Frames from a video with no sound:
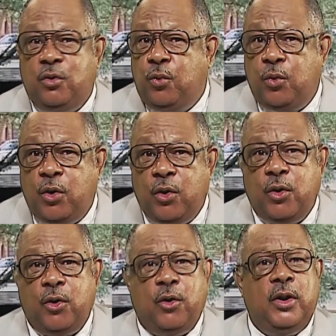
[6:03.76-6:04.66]
the
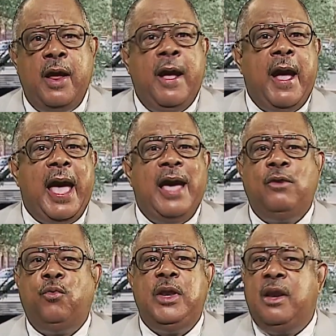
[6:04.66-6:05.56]
world,
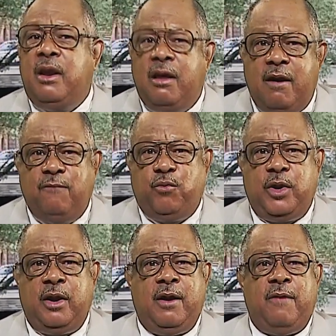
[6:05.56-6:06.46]
and we loved one
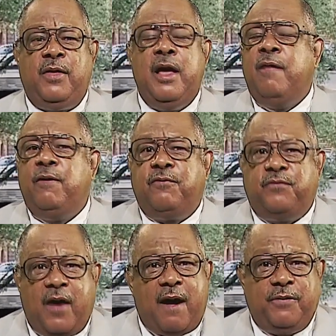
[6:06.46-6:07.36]
another. The
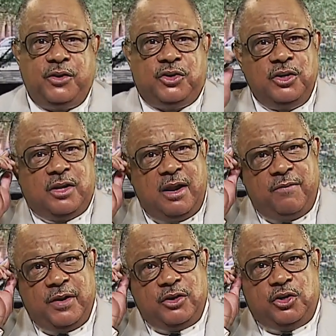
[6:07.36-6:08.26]
fathers took care of
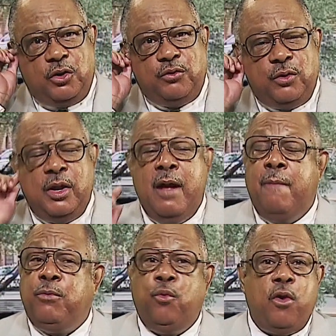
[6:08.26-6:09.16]
their children,
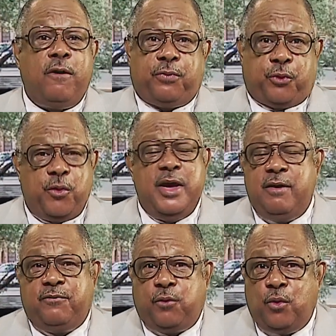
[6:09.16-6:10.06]
worked three
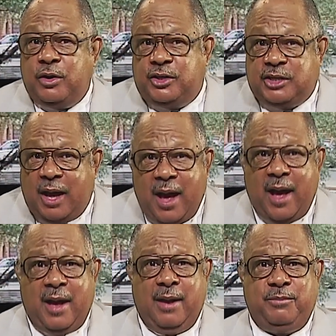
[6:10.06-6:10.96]
and four
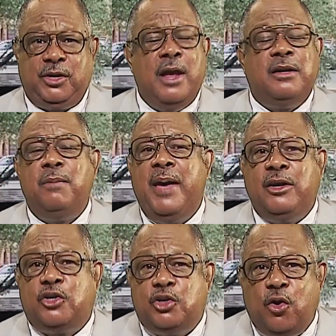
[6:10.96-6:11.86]
jobs to make
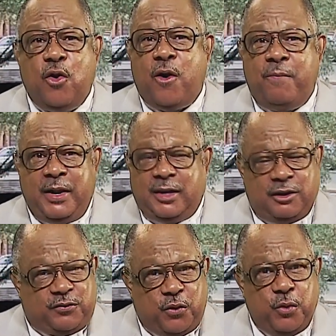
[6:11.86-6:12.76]
sure that
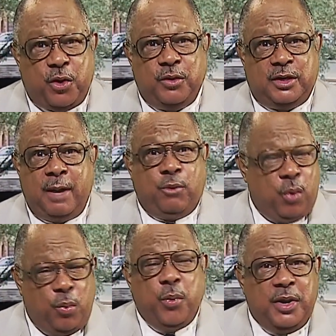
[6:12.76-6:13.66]
there's food on the table.
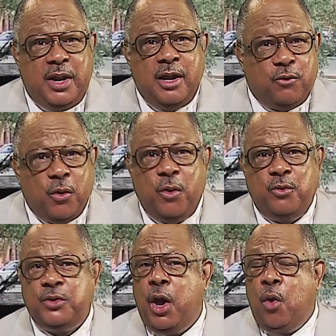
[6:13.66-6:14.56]
When we were
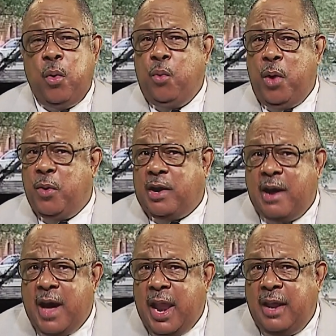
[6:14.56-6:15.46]
Negroes, when we were
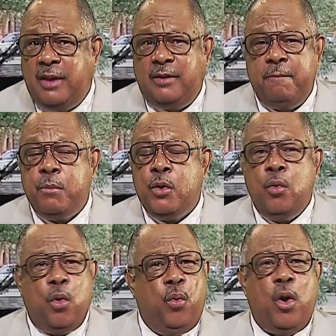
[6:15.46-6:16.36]
colored,
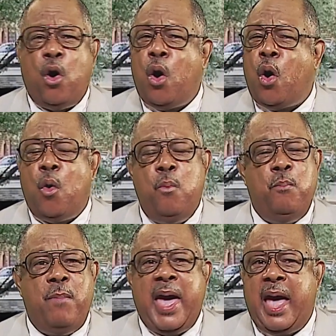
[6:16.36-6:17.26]
when we, oh
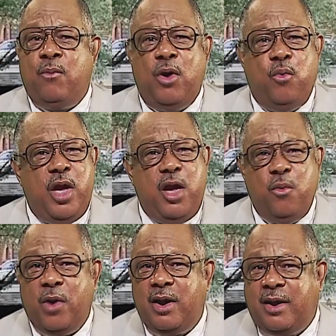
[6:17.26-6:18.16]
man, when we
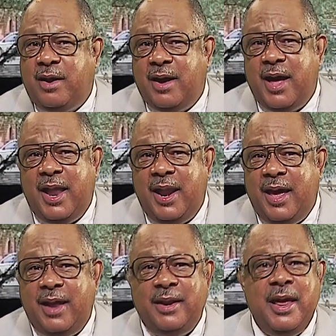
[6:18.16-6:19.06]
were
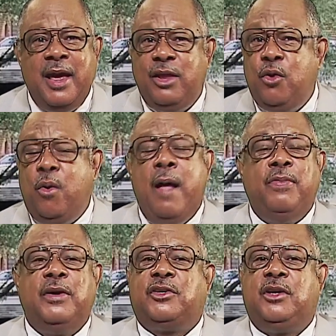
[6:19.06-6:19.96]
colored, you
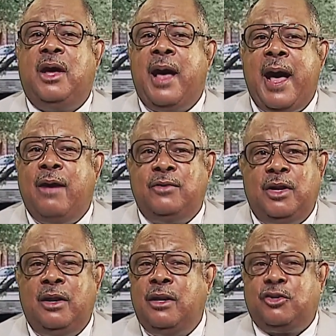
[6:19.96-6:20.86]
the the, how, the
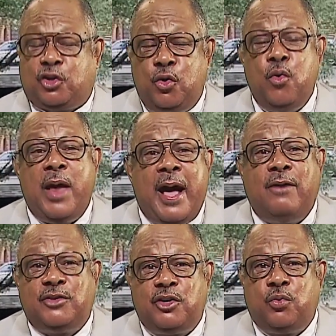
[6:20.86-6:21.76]
little
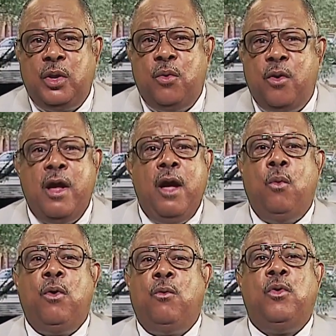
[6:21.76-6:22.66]
schoolhouses we were
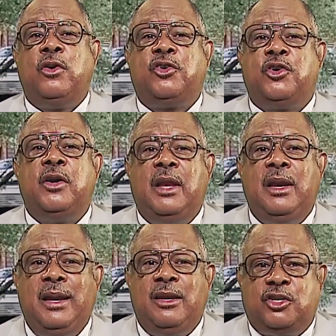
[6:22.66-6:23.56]
were, were
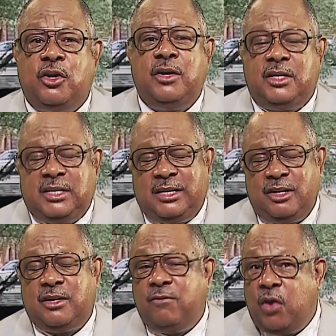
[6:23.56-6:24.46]
certain, certain
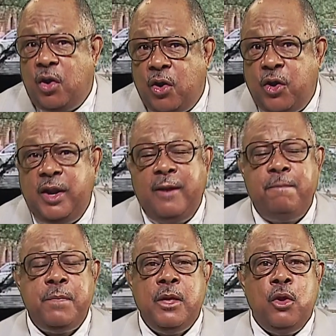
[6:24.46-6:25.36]
centers of
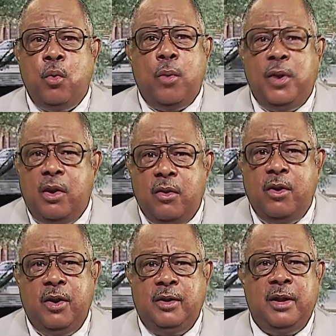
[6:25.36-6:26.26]
learning where we
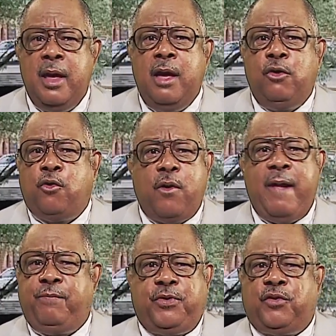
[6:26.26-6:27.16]
learned
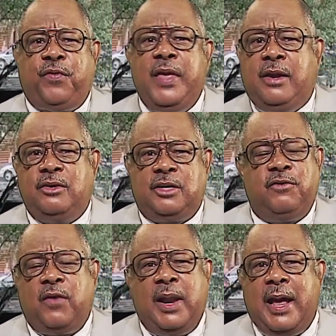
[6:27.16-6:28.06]
great thinkers
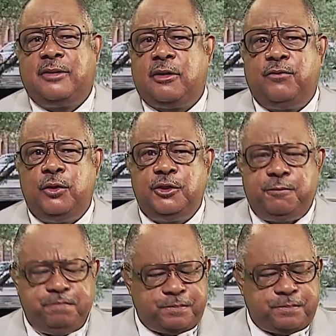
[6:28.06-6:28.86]
and philosophers